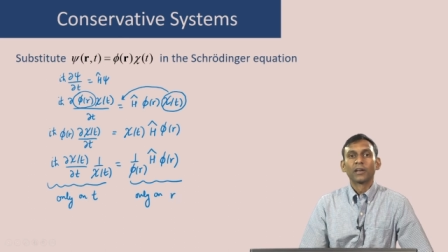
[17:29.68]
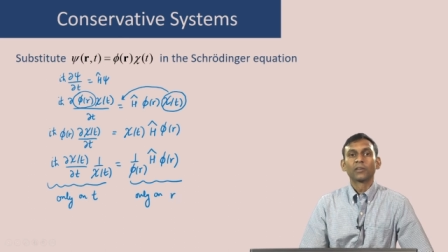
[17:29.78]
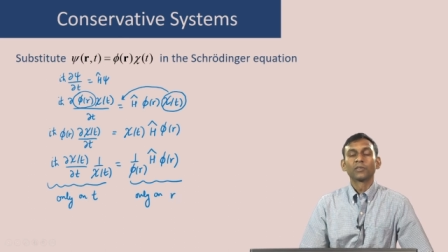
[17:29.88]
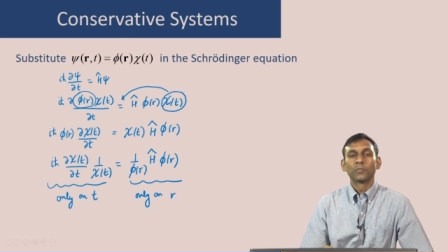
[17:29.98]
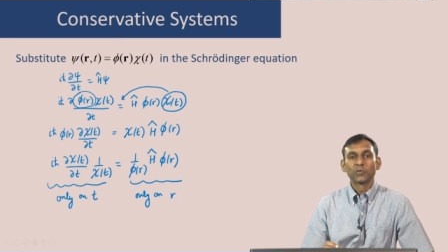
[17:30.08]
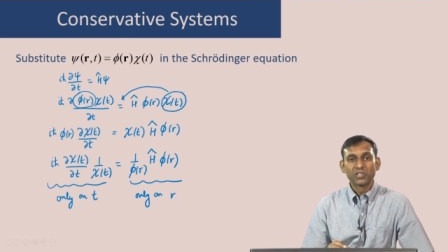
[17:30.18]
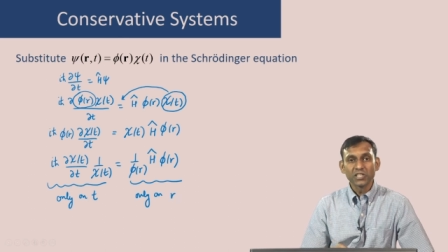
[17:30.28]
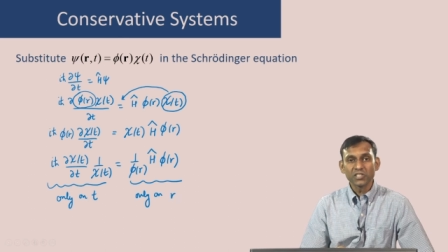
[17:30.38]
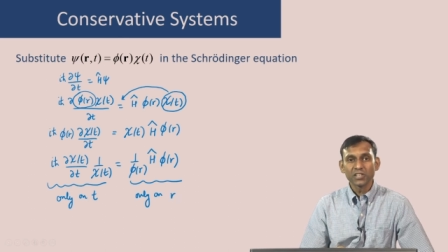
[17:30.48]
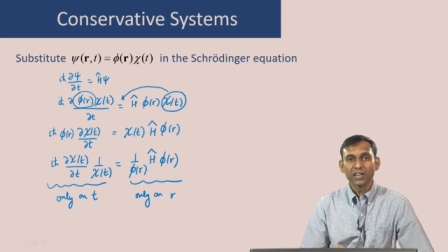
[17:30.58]
Now, the
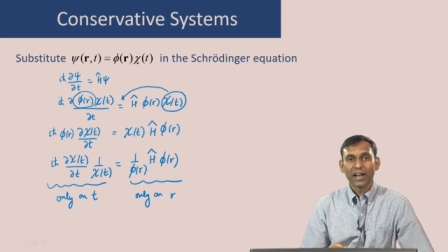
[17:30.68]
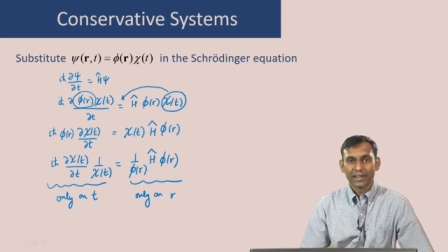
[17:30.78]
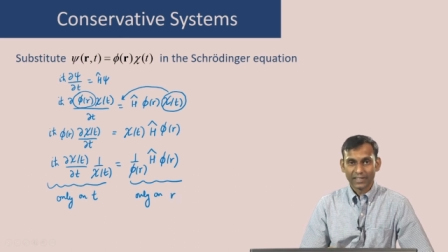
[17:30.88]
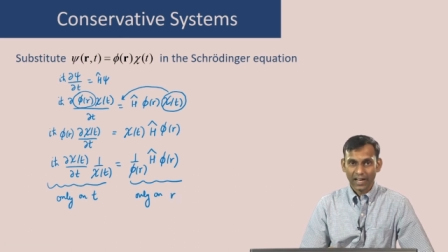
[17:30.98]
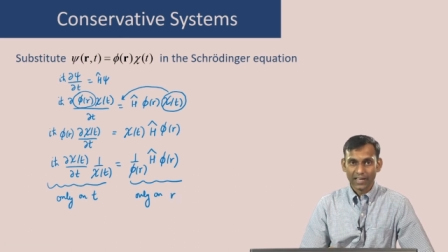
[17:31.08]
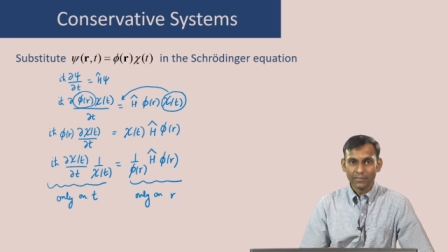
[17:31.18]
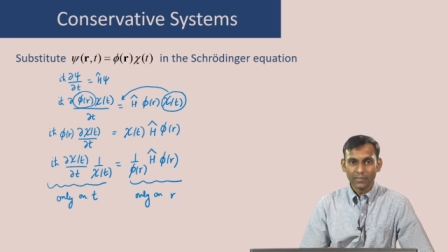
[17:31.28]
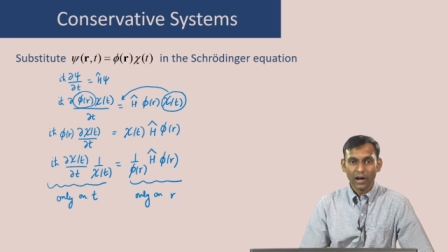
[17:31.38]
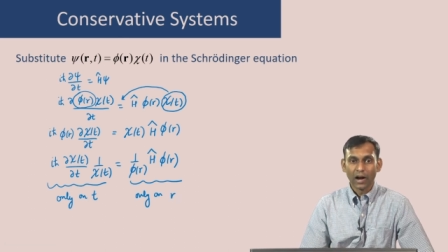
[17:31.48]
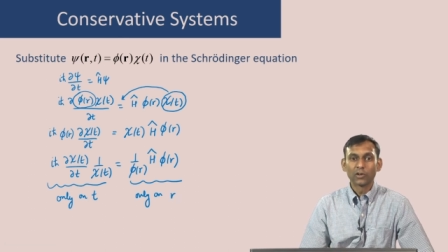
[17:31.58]
position and
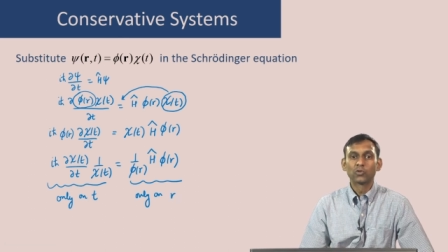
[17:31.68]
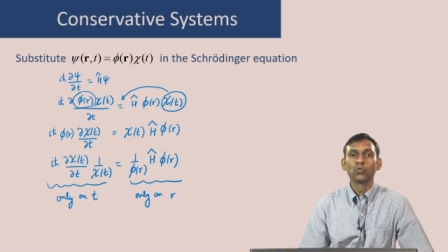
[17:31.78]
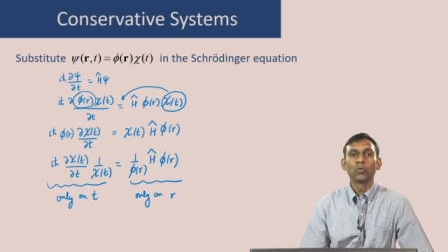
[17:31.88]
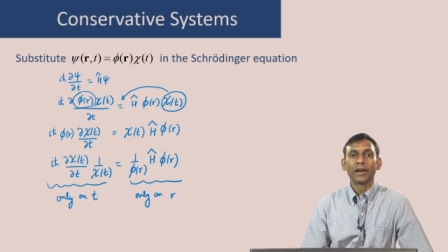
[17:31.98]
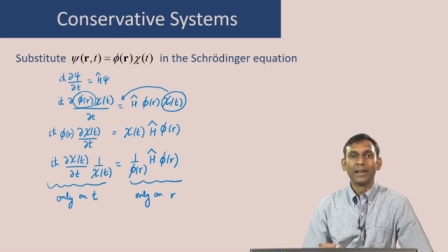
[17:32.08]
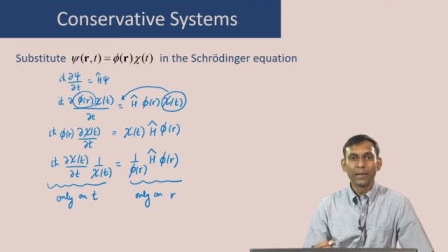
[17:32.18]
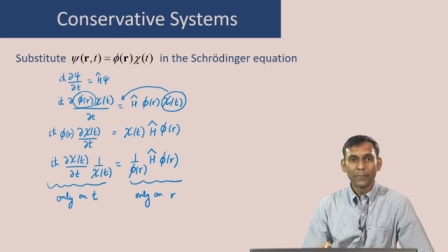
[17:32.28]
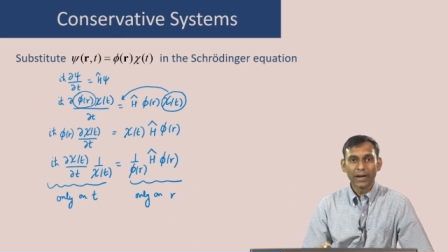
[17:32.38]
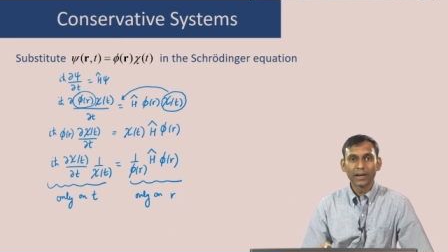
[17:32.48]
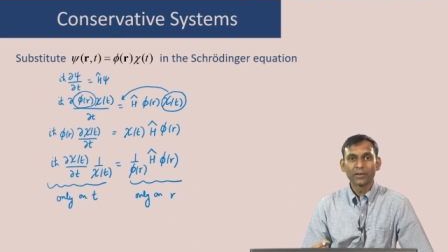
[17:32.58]
time are two
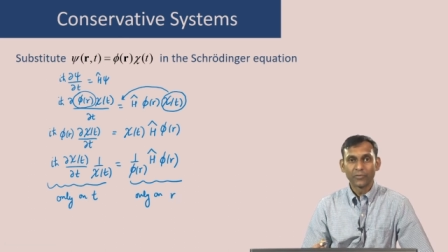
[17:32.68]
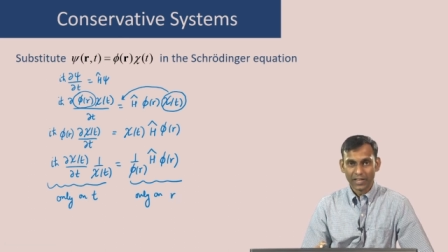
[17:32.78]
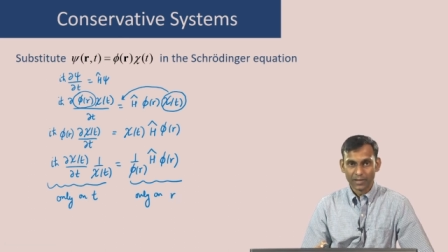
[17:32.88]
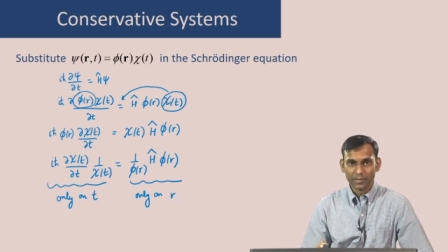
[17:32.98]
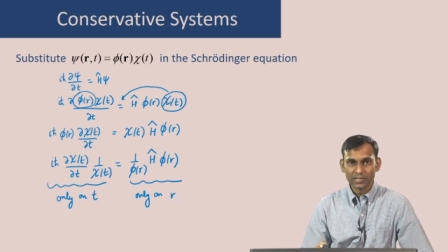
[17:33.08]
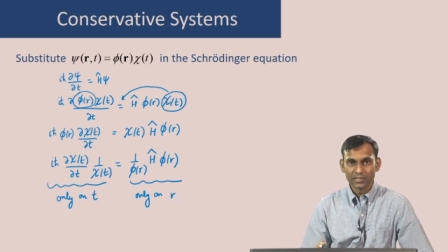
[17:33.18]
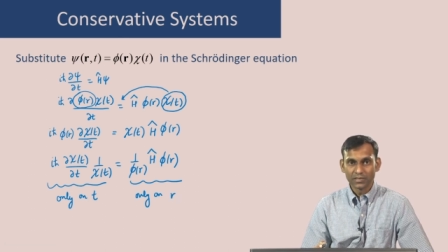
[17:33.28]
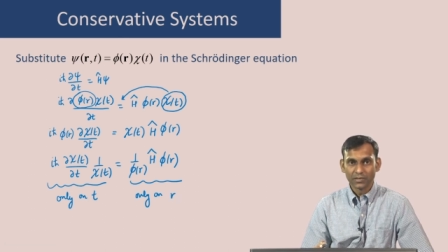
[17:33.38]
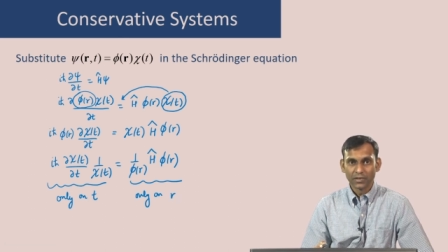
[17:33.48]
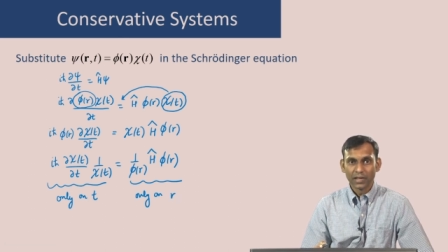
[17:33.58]
independent variables.